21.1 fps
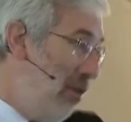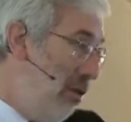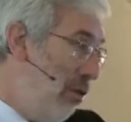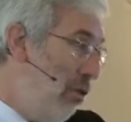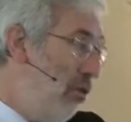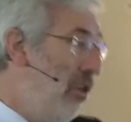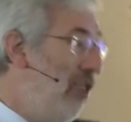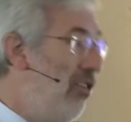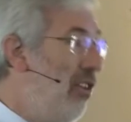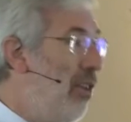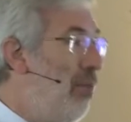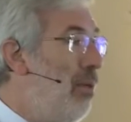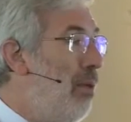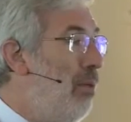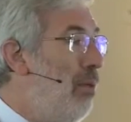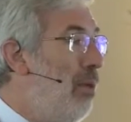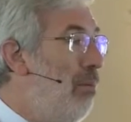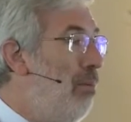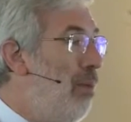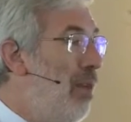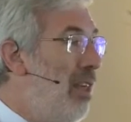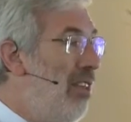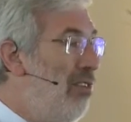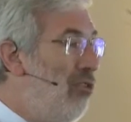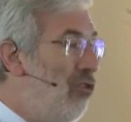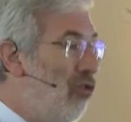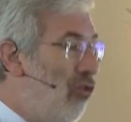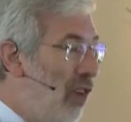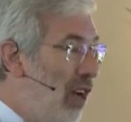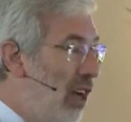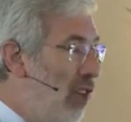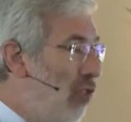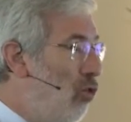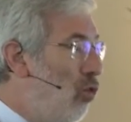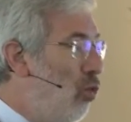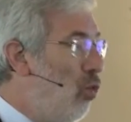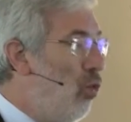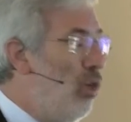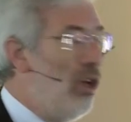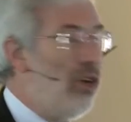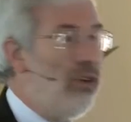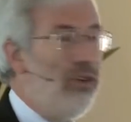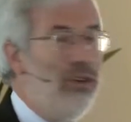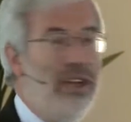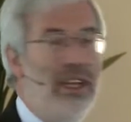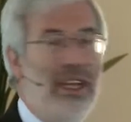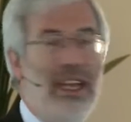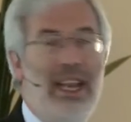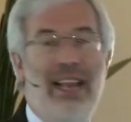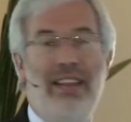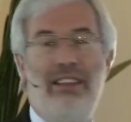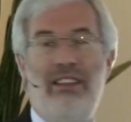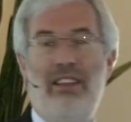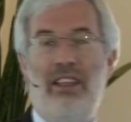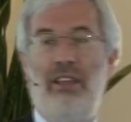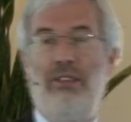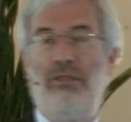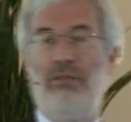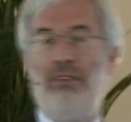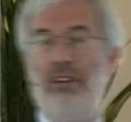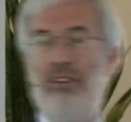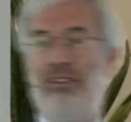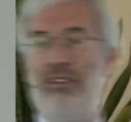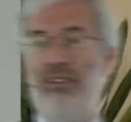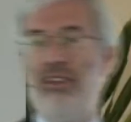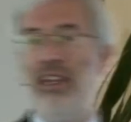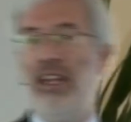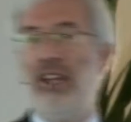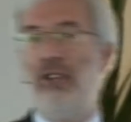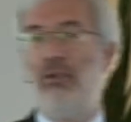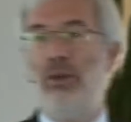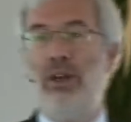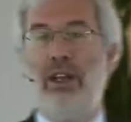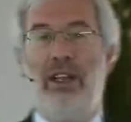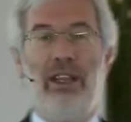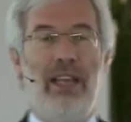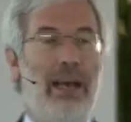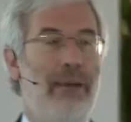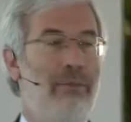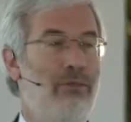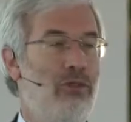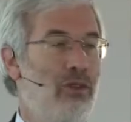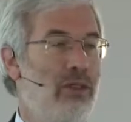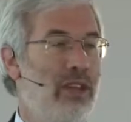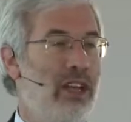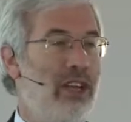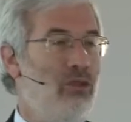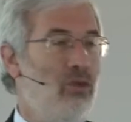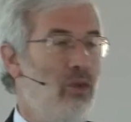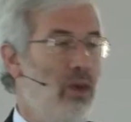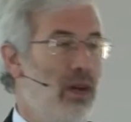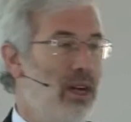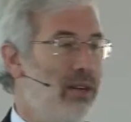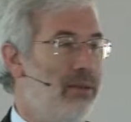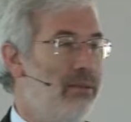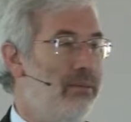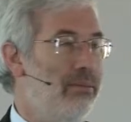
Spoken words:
3G PPP is trying to work on an LTE version that will adapt to that one.